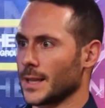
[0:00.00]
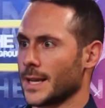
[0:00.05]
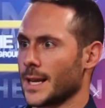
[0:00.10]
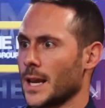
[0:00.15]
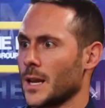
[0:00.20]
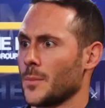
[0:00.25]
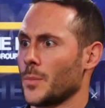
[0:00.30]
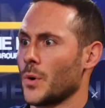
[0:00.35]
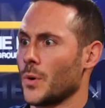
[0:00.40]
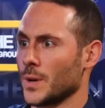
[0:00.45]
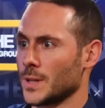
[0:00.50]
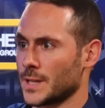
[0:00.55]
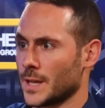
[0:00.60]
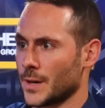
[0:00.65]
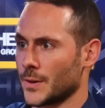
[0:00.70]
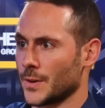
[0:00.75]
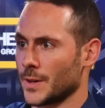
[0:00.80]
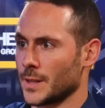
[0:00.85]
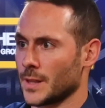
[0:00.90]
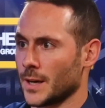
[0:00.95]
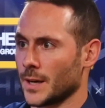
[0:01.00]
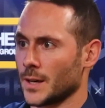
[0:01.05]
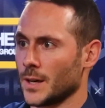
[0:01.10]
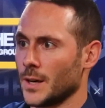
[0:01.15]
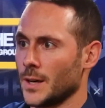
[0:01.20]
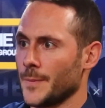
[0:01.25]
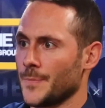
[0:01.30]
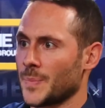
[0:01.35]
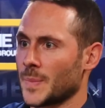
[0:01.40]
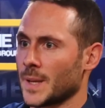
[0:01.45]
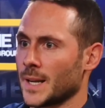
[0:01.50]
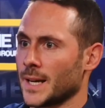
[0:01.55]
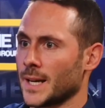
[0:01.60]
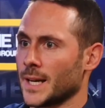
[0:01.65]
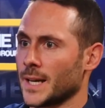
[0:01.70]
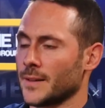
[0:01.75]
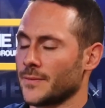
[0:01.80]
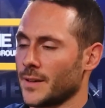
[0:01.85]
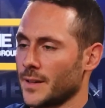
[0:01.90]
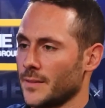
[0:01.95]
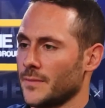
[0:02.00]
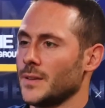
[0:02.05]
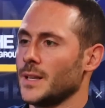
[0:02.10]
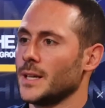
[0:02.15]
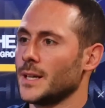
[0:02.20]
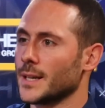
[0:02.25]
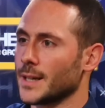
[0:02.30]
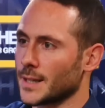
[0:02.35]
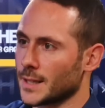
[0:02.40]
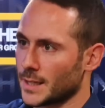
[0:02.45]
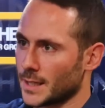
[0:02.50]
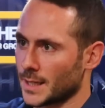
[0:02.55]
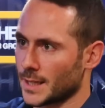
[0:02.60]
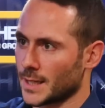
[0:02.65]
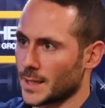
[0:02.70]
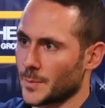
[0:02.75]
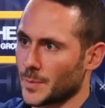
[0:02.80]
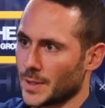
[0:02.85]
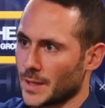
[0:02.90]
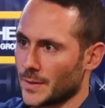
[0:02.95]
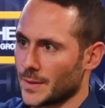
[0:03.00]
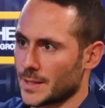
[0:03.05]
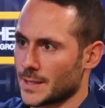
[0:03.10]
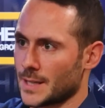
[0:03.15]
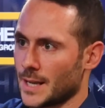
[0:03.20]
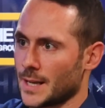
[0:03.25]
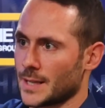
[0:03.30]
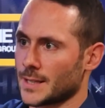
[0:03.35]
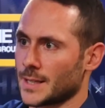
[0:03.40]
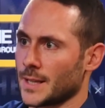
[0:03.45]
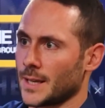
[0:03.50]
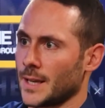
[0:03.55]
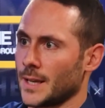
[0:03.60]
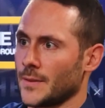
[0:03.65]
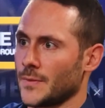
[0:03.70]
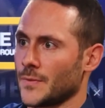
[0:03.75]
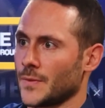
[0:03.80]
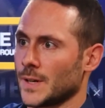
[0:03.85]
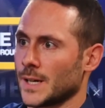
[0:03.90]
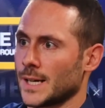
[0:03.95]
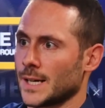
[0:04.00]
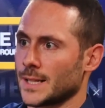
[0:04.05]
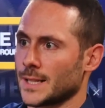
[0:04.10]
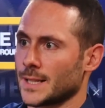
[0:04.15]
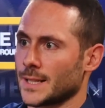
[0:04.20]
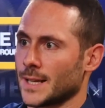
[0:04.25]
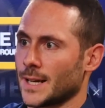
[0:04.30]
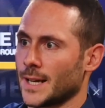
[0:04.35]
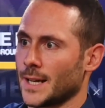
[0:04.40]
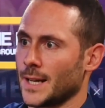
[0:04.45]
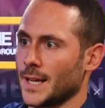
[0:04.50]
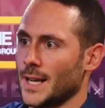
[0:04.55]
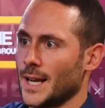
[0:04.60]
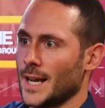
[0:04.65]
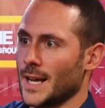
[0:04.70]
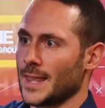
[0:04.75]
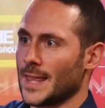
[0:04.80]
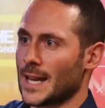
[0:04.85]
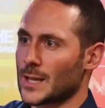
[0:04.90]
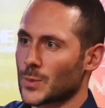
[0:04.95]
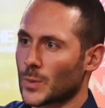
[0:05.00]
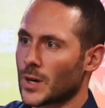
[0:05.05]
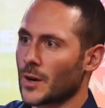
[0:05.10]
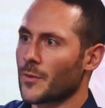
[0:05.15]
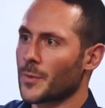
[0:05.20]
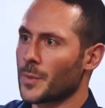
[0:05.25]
cannabinoids that are in there. Fivita, a company on the States, they've got, that's what I've